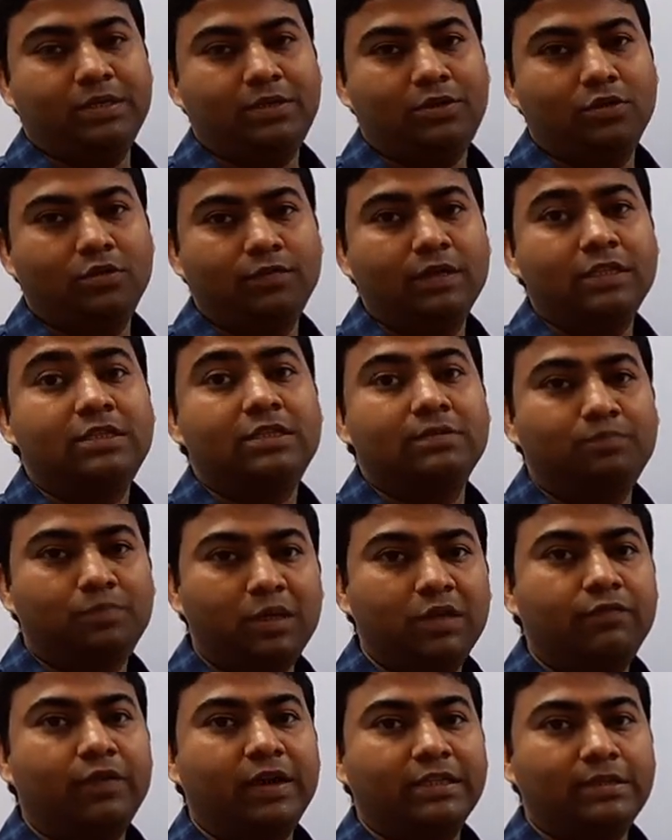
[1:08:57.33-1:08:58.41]
law will
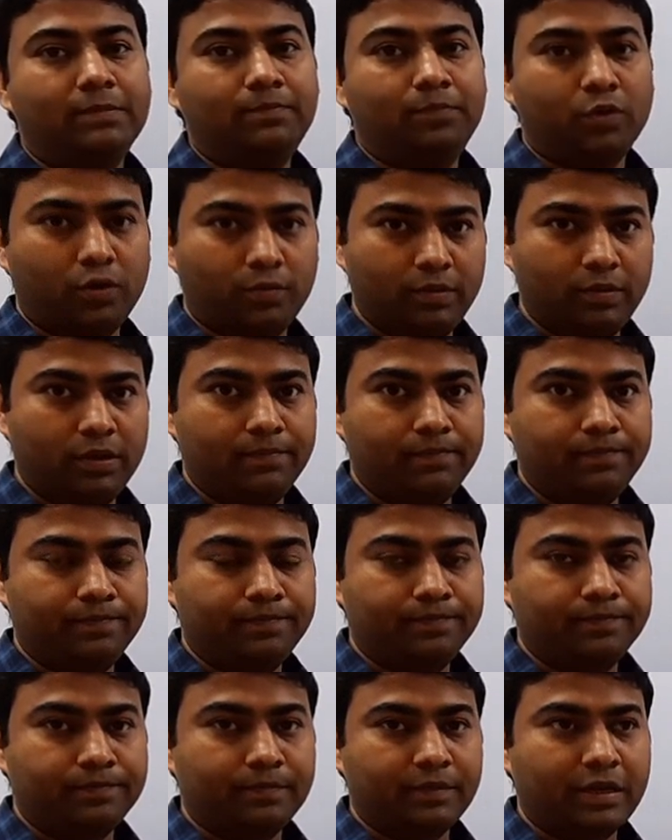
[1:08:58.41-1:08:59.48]
simplify the problem.
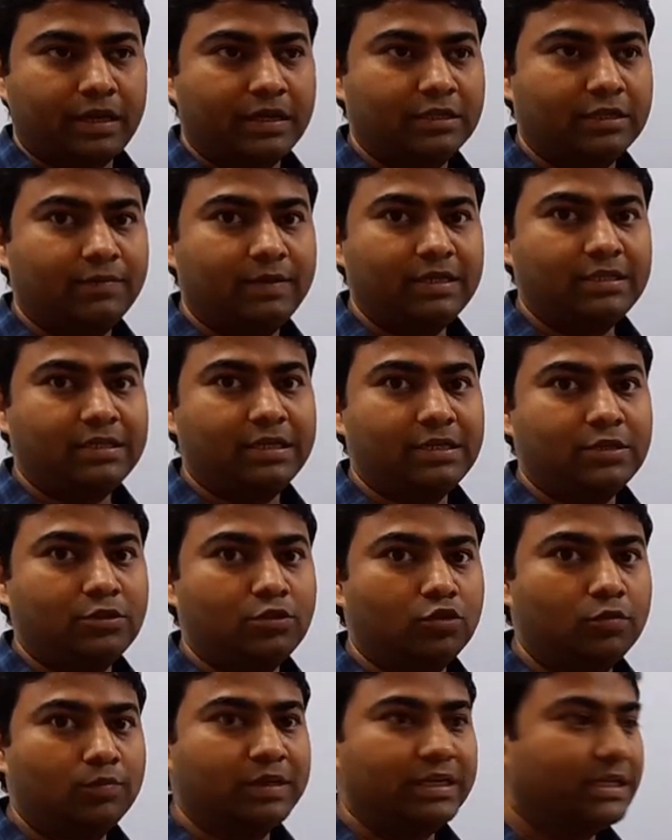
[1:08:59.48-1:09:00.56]
Otherwise there is
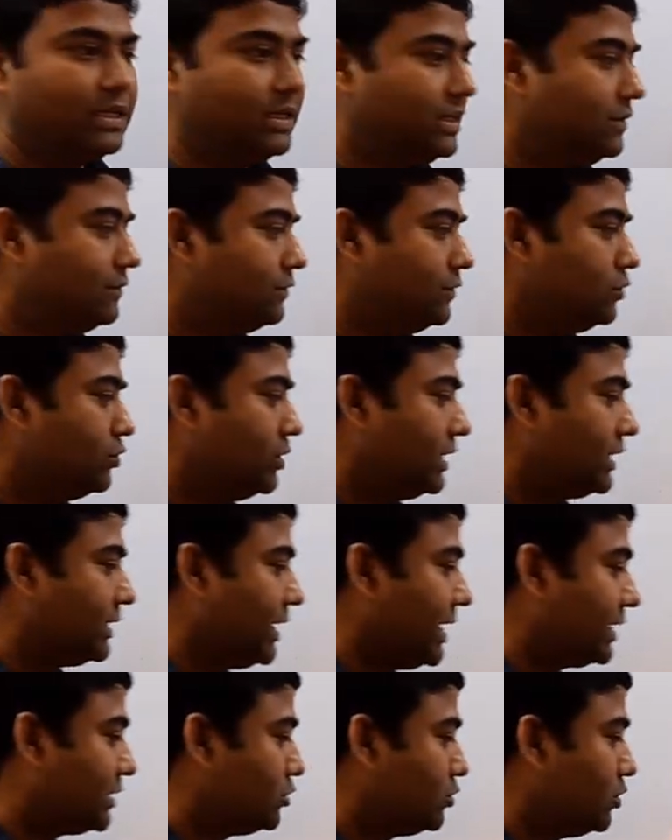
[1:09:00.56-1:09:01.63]
no meaning if you are
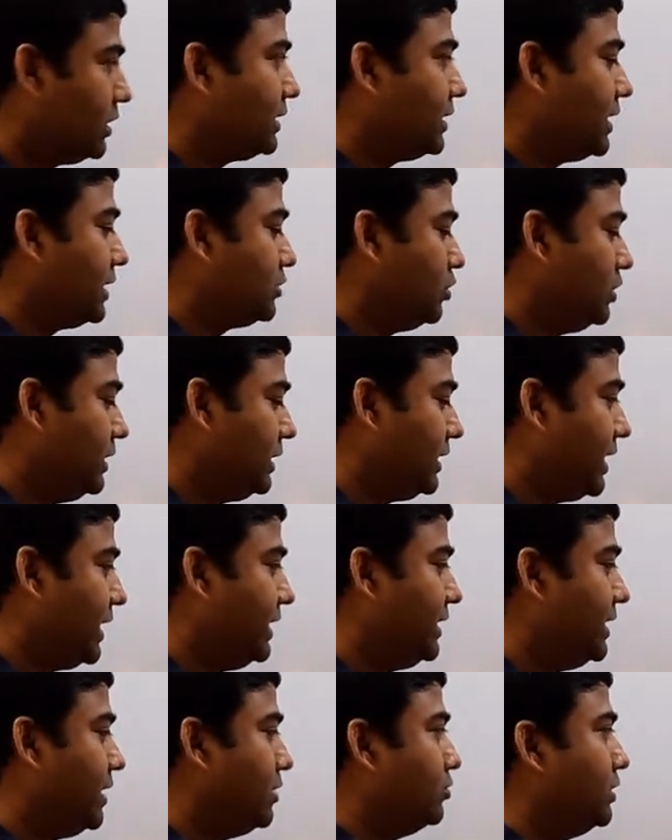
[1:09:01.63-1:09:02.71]
actually
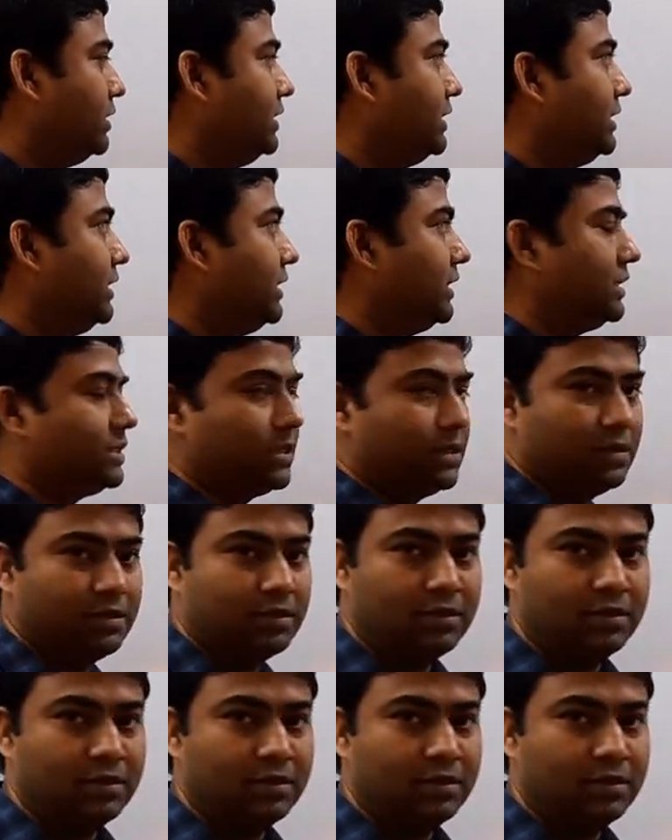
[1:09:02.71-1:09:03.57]
carrying out integration,